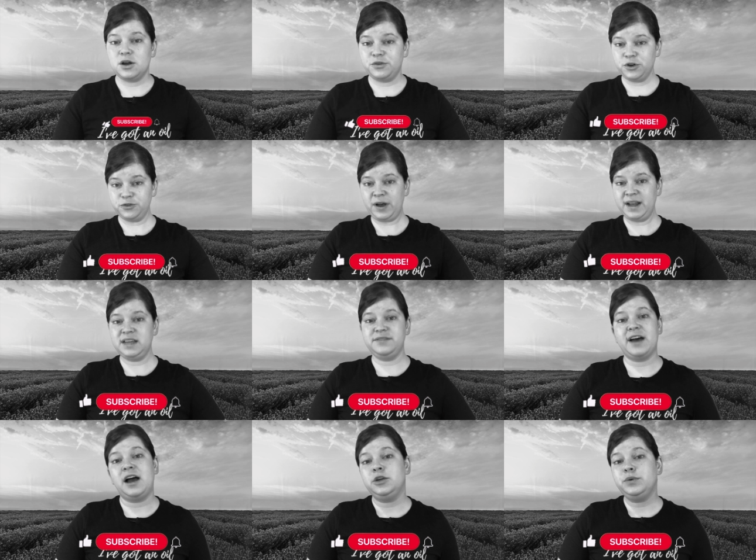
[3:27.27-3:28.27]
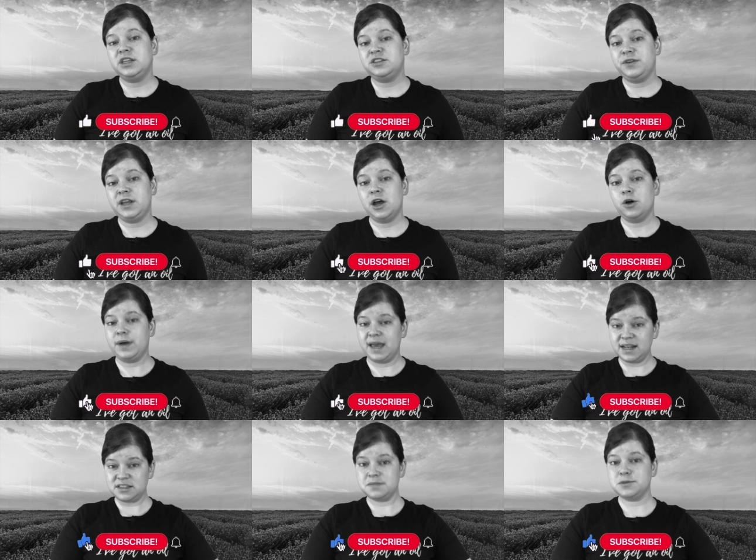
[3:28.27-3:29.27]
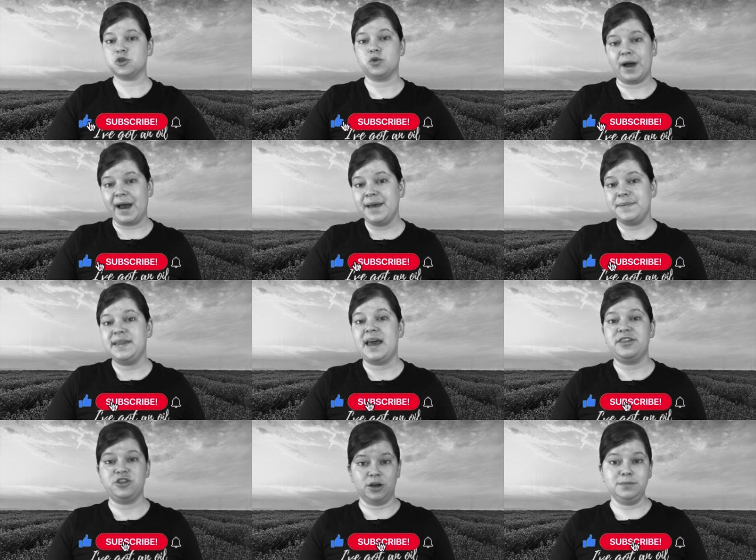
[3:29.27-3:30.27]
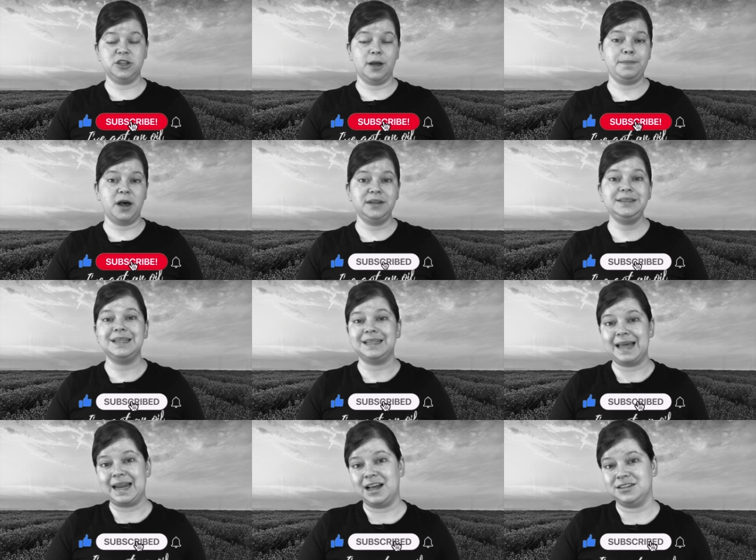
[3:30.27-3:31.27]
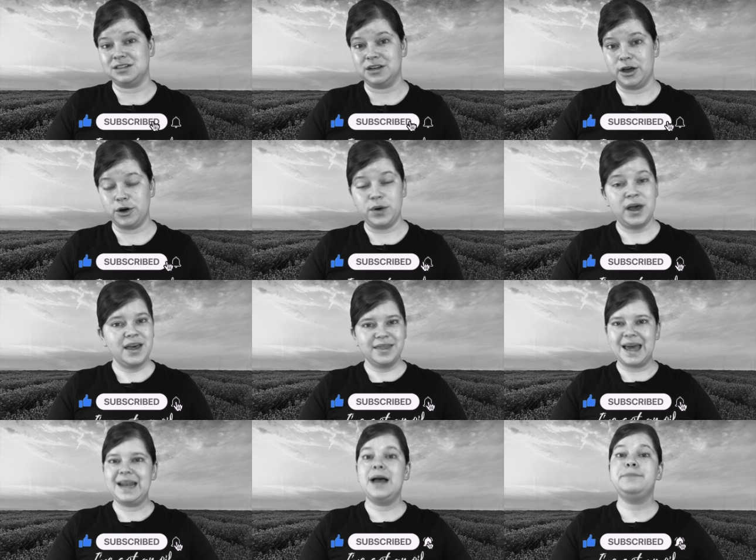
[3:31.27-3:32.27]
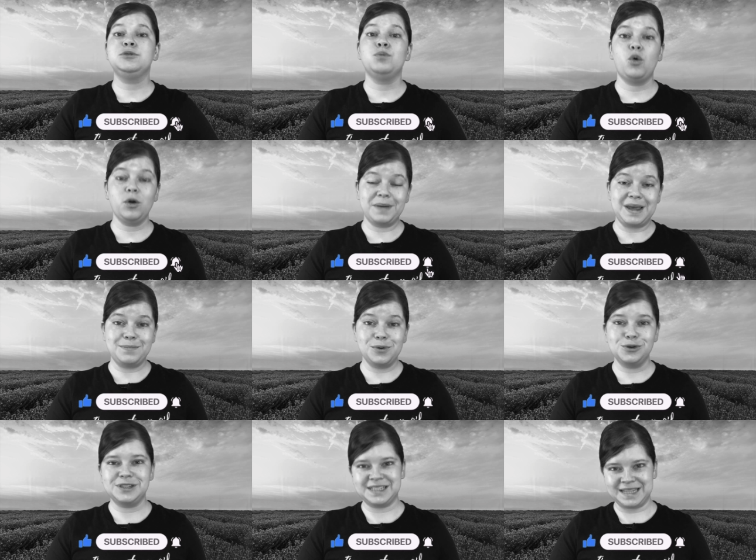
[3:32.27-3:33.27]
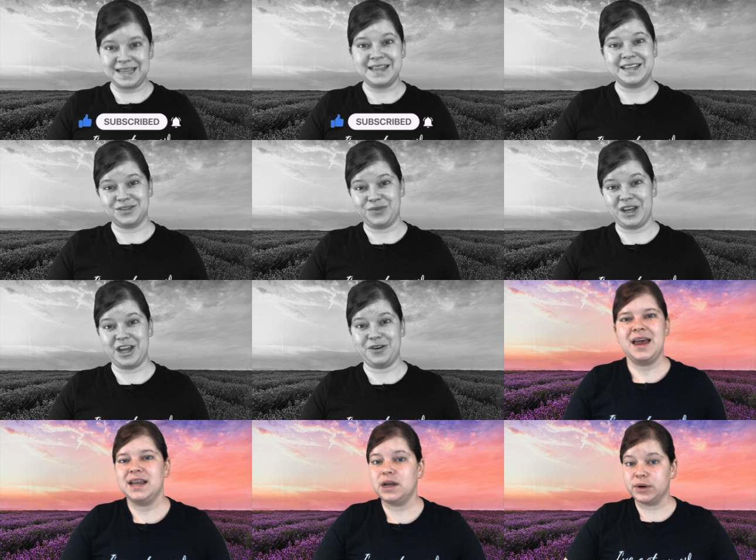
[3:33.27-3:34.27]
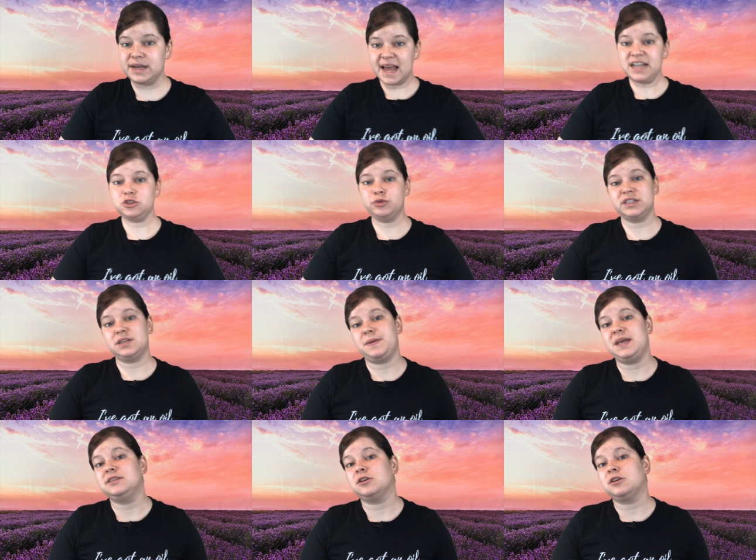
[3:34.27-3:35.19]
if you're finding value in this video, hit subscribe and that thumbs up button to let us know. That helps more people see this video. Now, our next recipe is